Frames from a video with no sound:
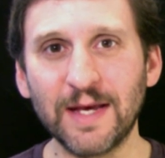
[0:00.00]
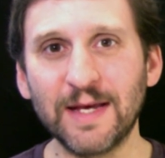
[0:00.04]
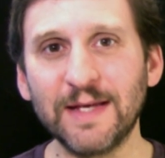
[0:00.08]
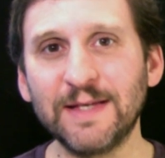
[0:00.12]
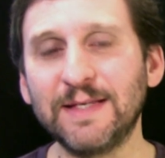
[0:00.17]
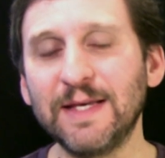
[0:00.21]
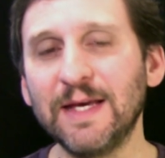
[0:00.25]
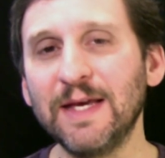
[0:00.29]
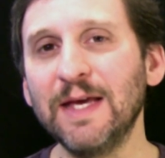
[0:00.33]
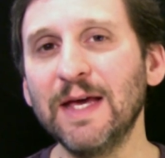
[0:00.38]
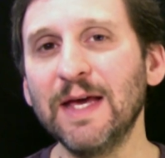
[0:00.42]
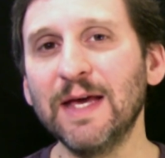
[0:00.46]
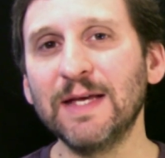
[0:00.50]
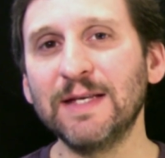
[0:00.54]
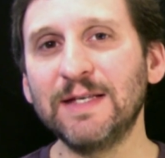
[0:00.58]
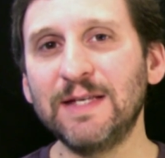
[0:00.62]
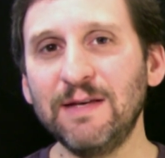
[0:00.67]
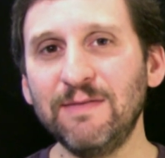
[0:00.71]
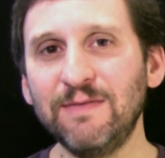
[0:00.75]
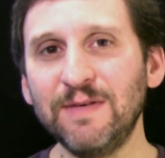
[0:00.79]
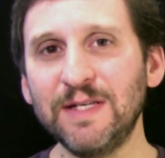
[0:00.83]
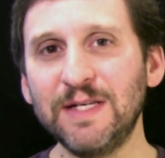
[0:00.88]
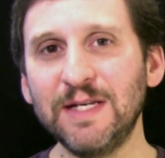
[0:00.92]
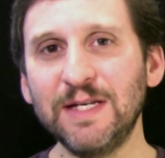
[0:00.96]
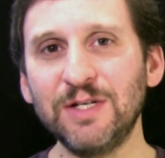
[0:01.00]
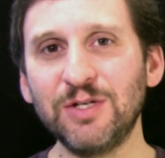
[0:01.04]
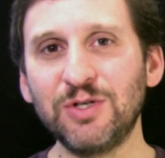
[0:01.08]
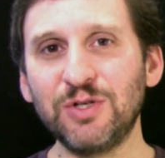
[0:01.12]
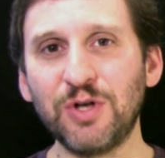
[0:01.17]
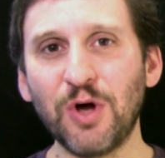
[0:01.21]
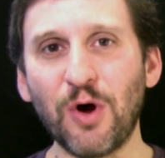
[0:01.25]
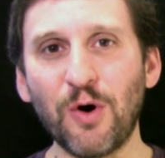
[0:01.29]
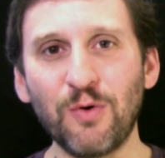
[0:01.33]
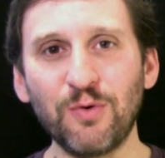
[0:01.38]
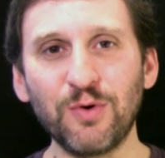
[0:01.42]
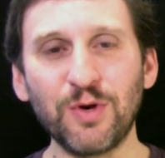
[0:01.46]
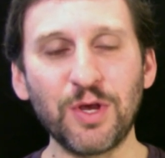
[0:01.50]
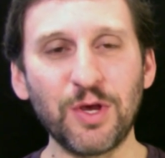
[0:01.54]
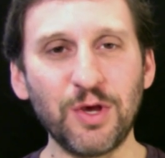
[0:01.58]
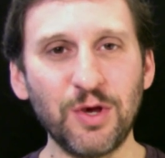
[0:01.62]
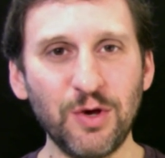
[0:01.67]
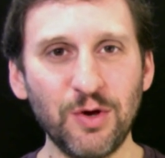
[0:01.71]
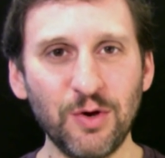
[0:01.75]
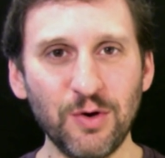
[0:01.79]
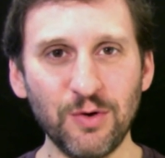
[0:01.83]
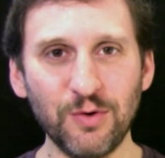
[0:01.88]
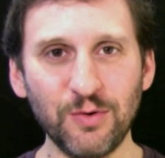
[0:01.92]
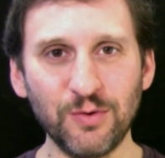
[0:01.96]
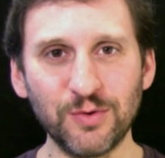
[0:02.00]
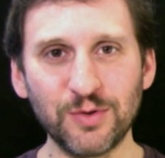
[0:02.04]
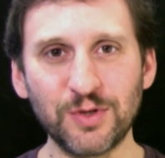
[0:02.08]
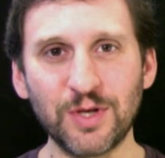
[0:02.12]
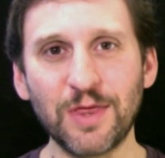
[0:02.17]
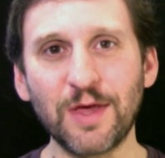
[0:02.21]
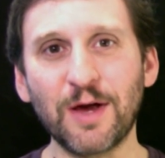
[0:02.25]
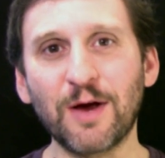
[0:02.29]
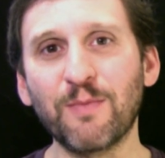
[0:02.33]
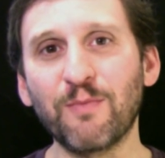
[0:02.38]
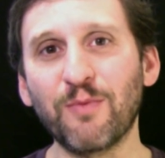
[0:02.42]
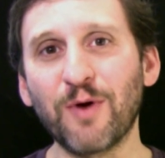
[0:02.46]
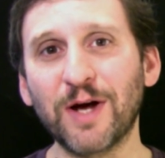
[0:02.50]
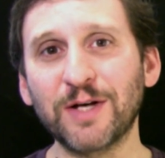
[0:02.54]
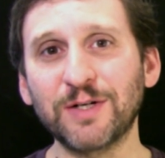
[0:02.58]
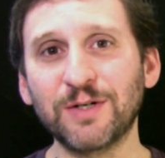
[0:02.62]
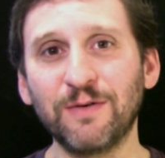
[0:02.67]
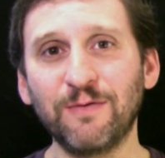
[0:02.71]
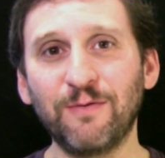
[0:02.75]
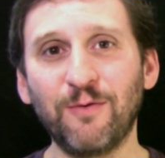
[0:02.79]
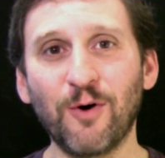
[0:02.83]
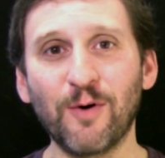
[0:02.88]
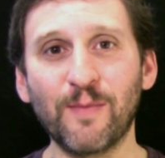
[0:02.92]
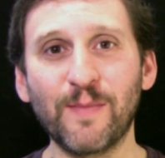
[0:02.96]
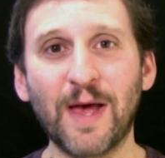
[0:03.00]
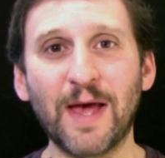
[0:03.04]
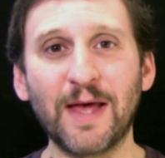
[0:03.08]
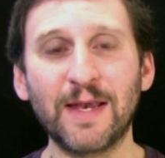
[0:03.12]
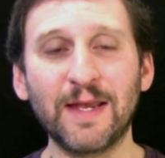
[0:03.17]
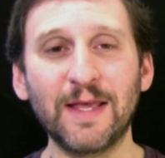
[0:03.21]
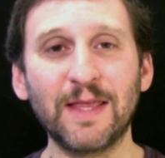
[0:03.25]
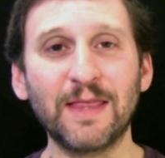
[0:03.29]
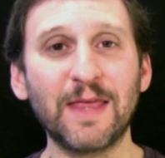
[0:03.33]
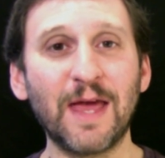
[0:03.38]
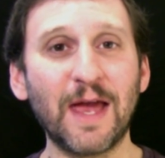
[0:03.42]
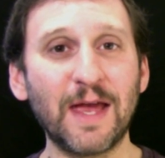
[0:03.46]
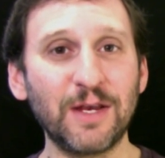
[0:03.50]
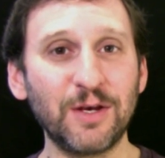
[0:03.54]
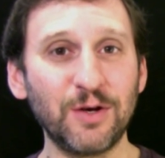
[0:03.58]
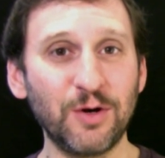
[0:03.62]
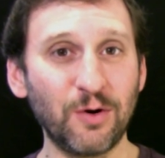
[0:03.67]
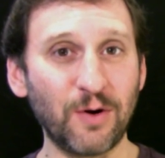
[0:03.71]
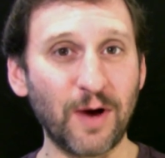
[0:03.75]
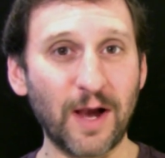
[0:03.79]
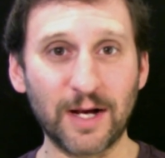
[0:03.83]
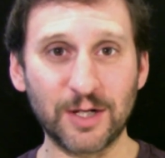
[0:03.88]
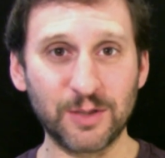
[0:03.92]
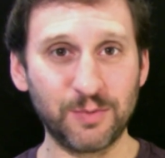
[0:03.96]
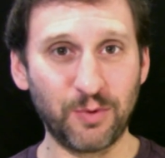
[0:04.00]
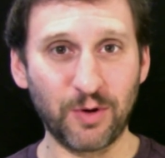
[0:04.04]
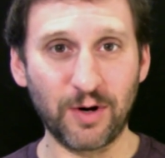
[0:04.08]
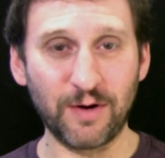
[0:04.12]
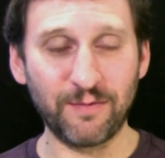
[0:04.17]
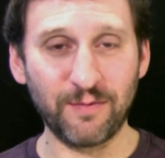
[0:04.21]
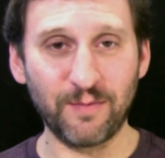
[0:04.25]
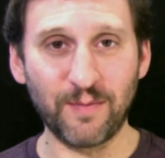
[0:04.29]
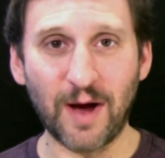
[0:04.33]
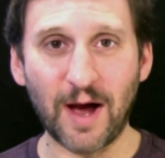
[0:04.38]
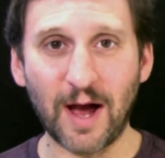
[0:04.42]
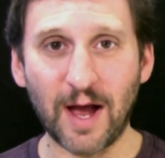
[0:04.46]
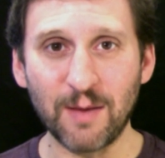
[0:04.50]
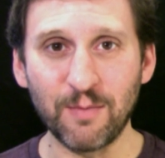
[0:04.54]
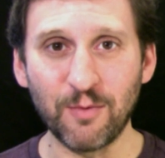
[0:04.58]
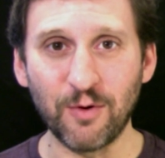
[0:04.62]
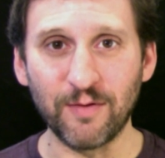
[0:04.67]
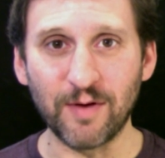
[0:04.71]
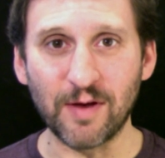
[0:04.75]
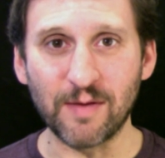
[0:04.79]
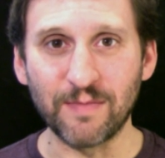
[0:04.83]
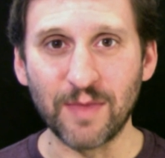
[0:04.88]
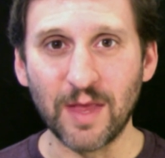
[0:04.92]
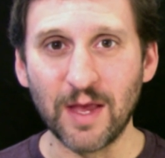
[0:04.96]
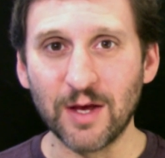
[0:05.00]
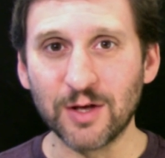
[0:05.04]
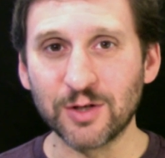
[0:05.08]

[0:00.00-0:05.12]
You see, DVDs don't use the compression format that you're exporting from iMovie.